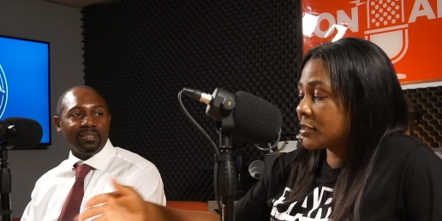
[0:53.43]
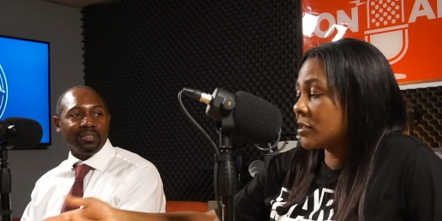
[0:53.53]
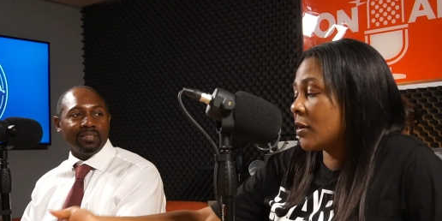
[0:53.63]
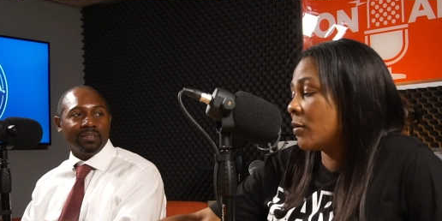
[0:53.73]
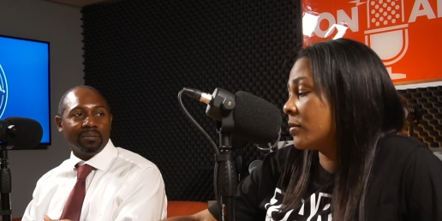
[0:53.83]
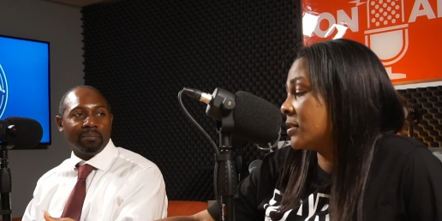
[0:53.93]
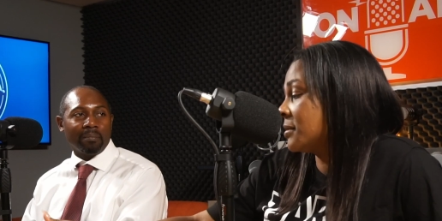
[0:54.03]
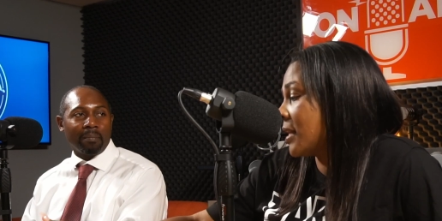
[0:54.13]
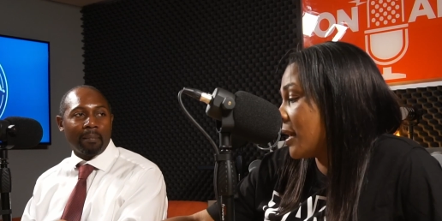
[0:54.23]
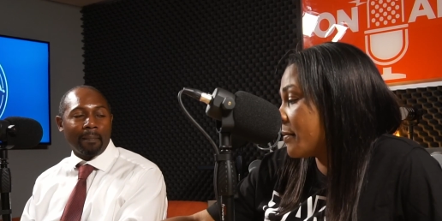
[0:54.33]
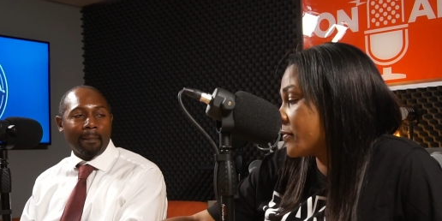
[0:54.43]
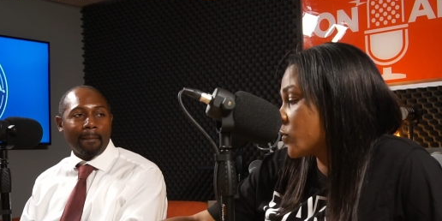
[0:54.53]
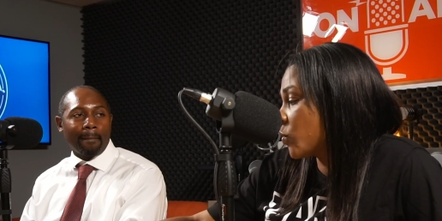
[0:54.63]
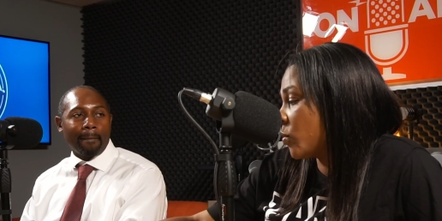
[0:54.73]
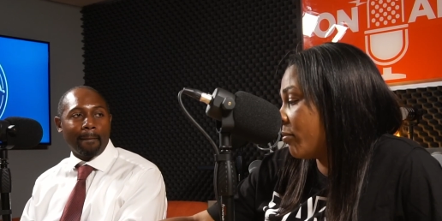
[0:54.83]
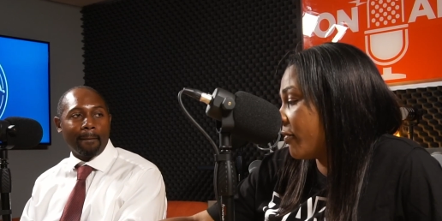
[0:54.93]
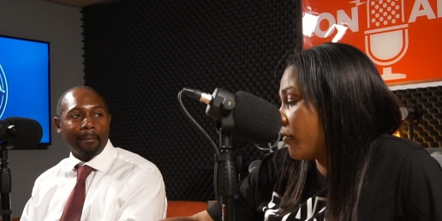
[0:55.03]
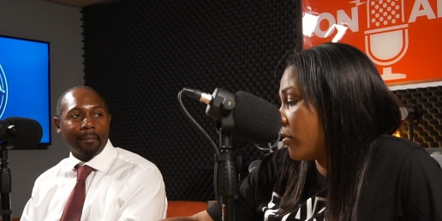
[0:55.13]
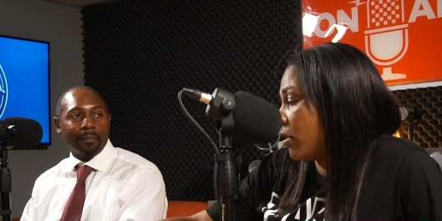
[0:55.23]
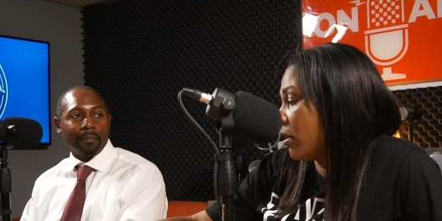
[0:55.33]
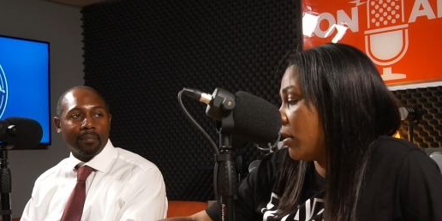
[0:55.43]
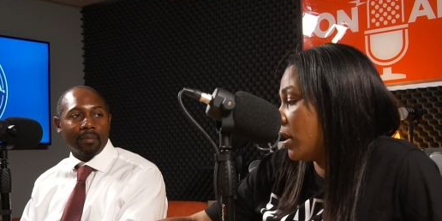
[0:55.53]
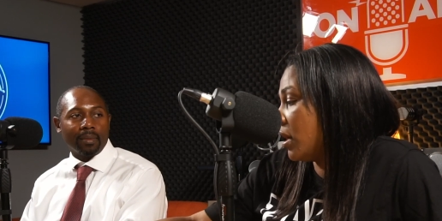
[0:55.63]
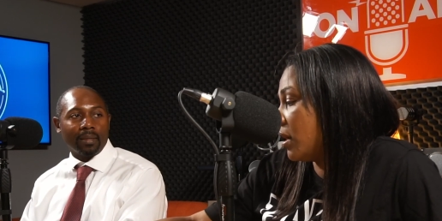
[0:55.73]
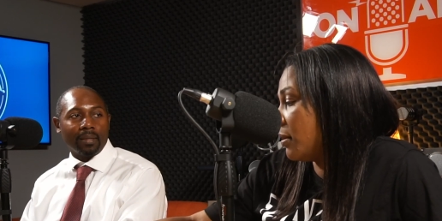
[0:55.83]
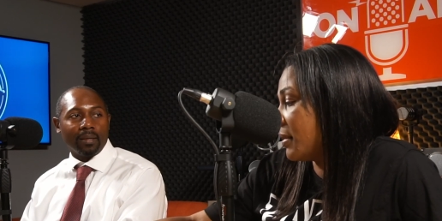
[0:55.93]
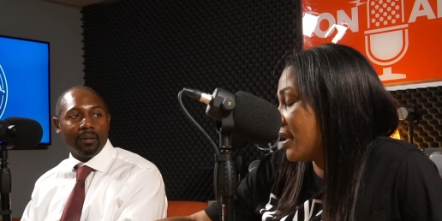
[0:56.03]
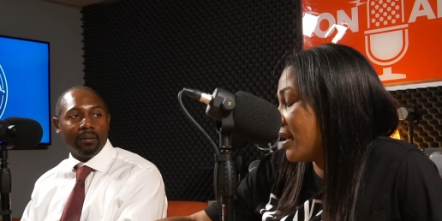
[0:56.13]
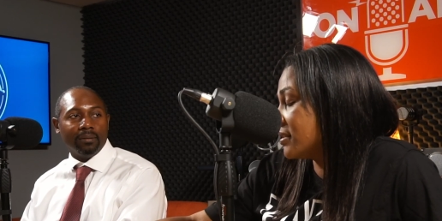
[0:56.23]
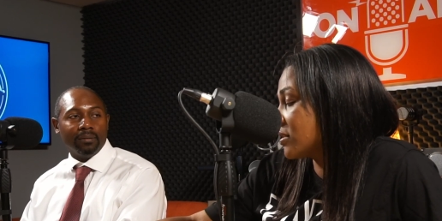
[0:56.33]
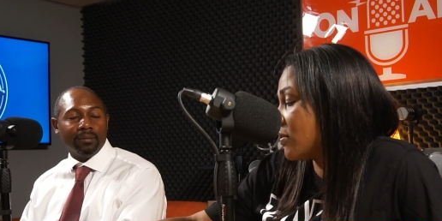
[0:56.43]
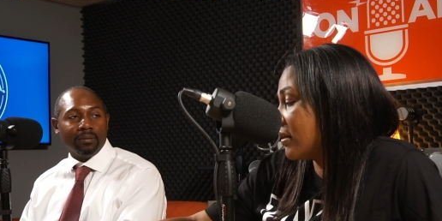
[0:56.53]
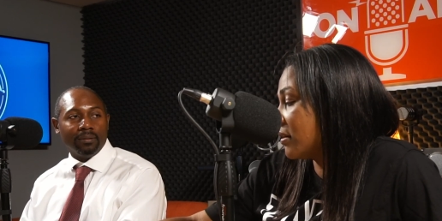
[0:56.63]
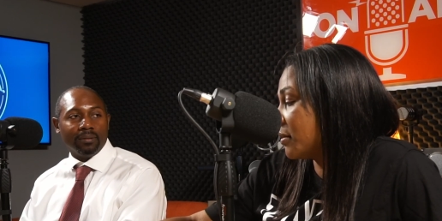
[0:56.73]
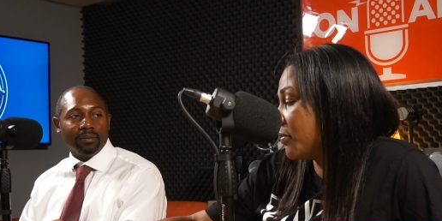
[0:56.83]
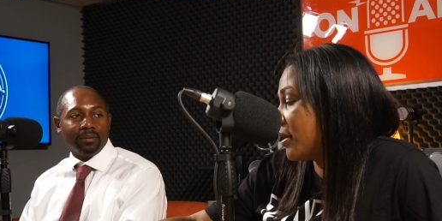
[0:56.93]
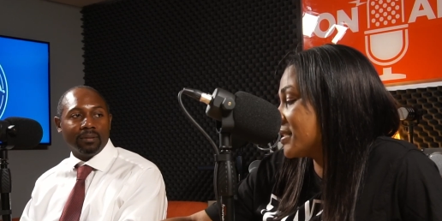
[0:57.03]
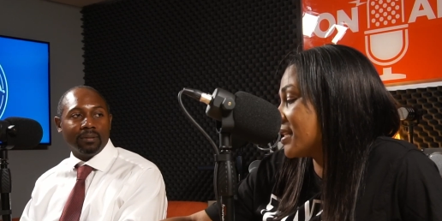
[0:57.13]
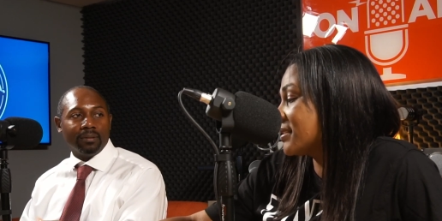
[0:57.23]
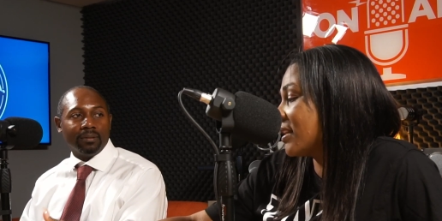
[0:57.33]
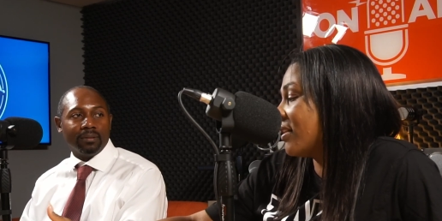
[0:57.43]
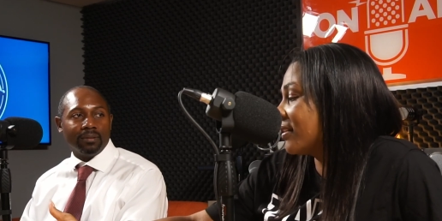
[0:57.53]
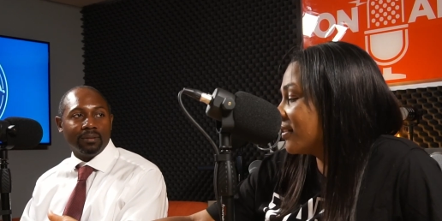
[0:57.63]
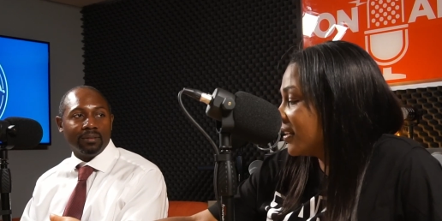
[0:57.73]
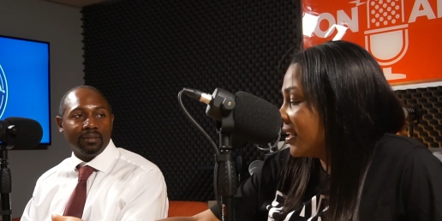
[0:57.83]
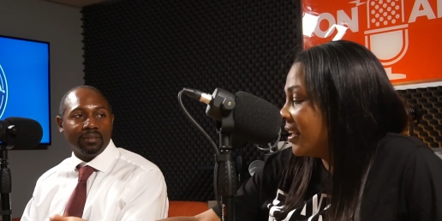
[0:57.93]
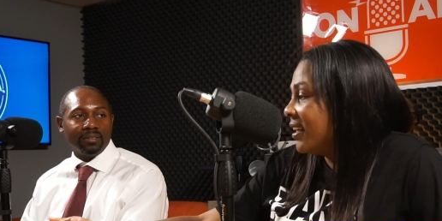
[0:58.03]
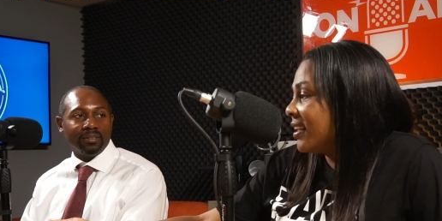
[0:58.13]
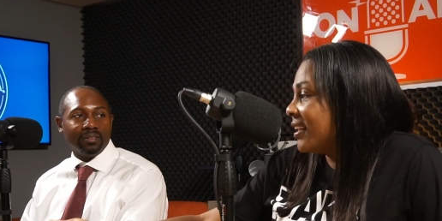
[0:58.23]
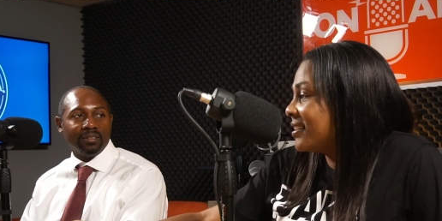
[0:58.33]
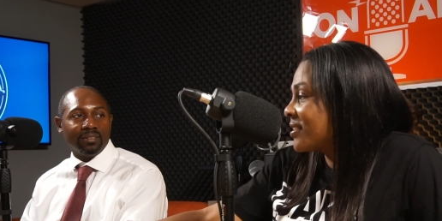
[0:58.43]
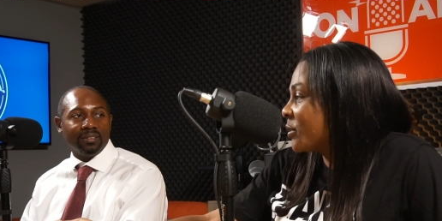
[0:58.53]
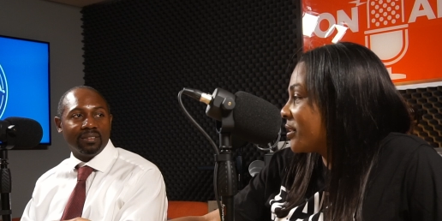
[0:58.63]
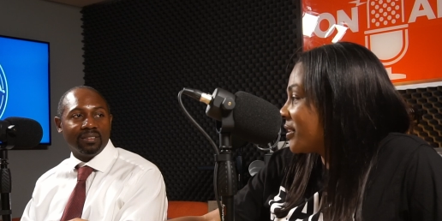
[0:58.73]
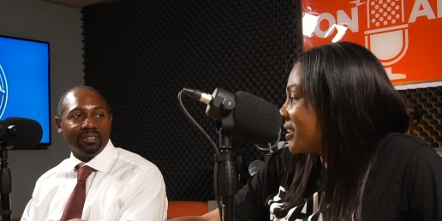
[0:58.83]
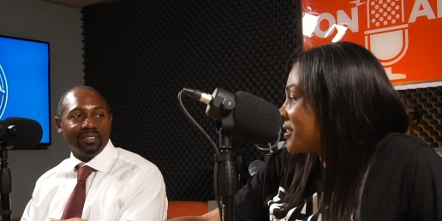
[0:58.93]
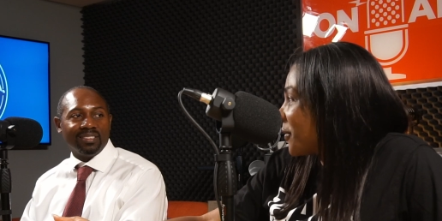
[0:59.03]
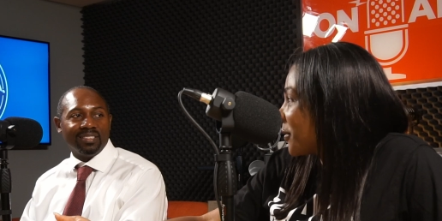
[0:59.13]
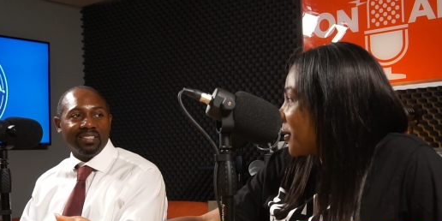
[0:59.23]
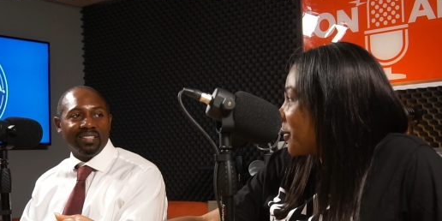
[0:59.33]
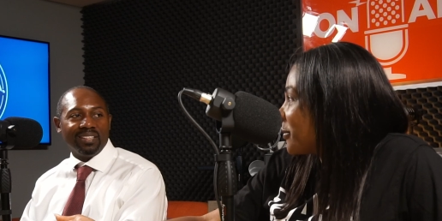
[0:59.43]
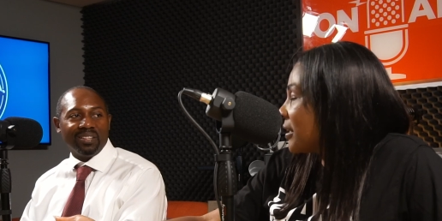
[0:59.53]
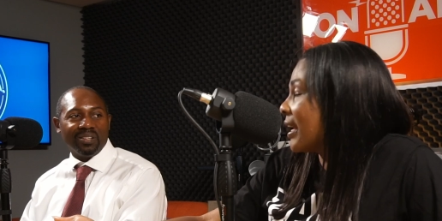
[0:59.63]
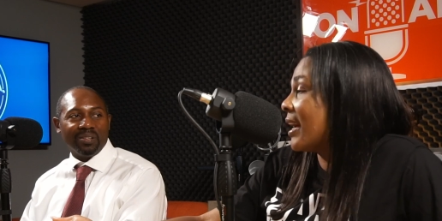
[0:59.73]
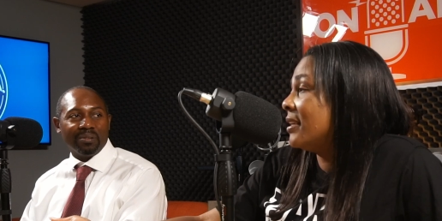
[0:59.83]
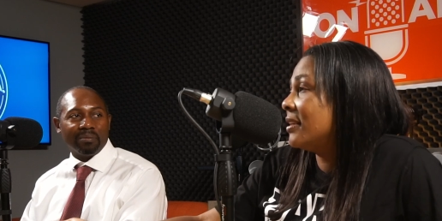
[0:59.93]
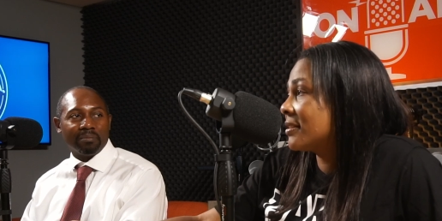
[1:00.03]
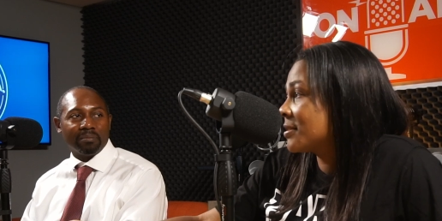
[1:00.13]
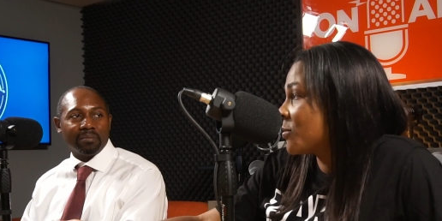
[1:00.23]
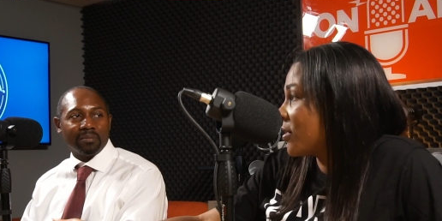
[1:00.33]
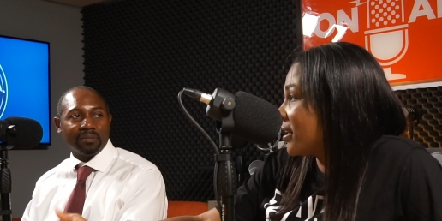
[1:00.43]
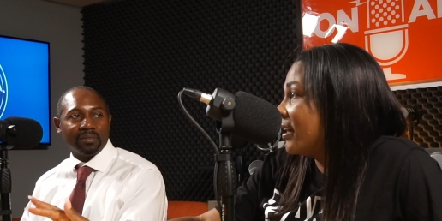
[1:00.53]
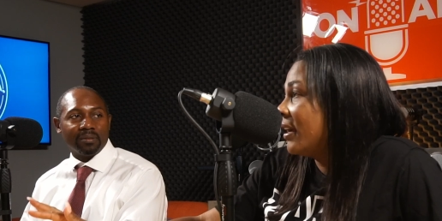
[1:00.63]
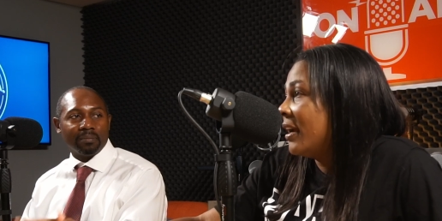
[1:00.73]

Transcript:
Speaker 1: And so sometimes before uh, my clients go out on appointments, I say, hold on let's go through these photos. So like I did it this morning.